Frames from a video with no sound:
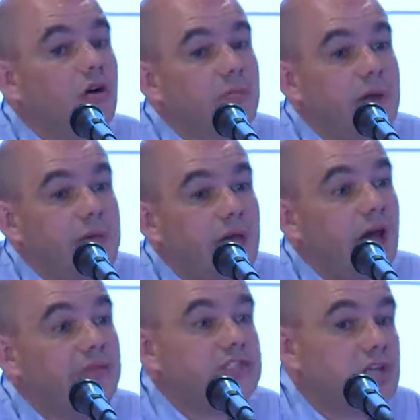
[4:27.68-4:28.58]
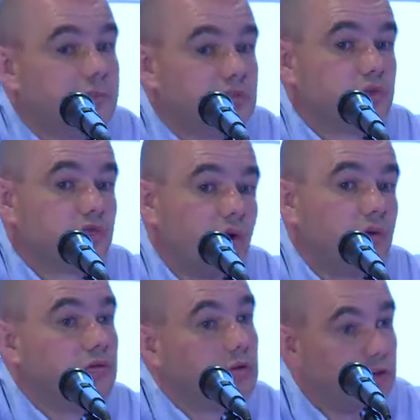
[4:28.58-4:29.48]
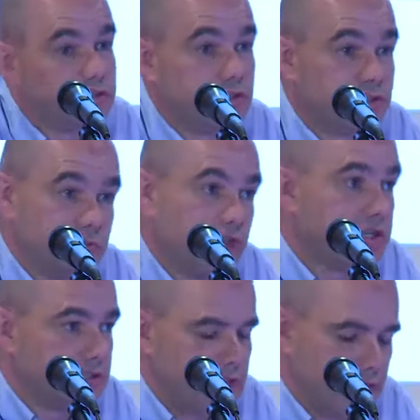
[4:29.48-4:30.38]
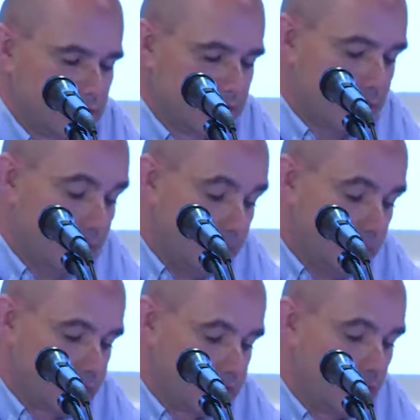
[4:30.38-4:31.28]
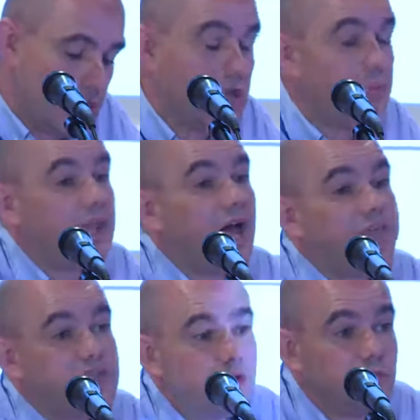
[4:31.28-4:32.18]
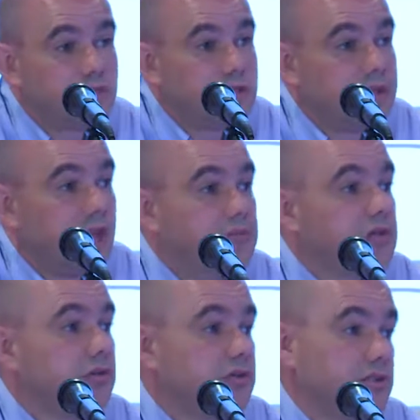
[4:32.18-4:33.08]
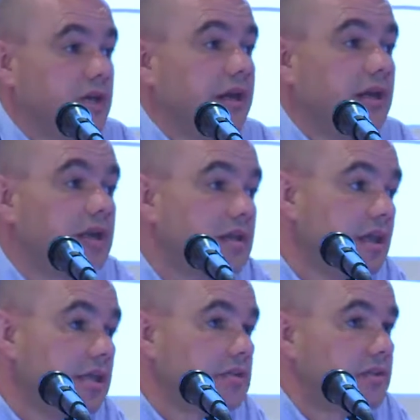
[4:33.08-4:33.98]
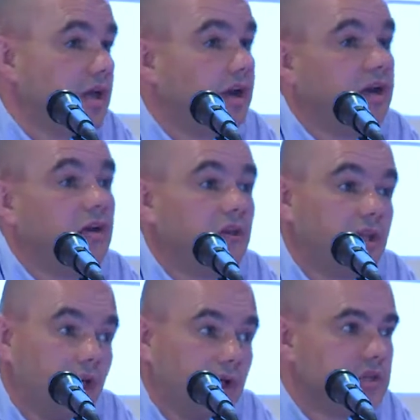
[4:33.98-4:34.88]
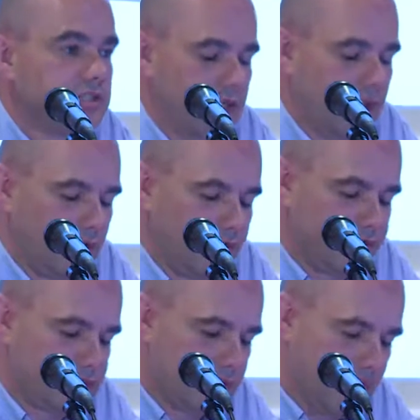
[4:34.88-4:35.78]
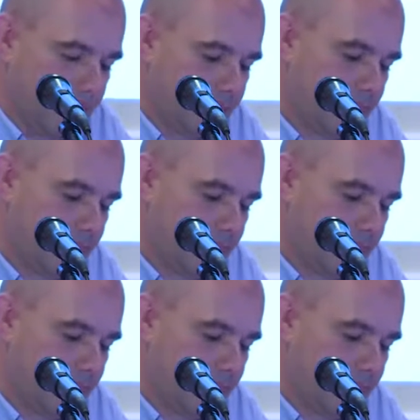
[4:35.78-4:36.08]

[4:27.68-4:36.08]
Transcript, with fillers: or maybe I have jumped to wrong conclusions based on these examples, but I have chosen them because they are in English or they are in another language I can understand.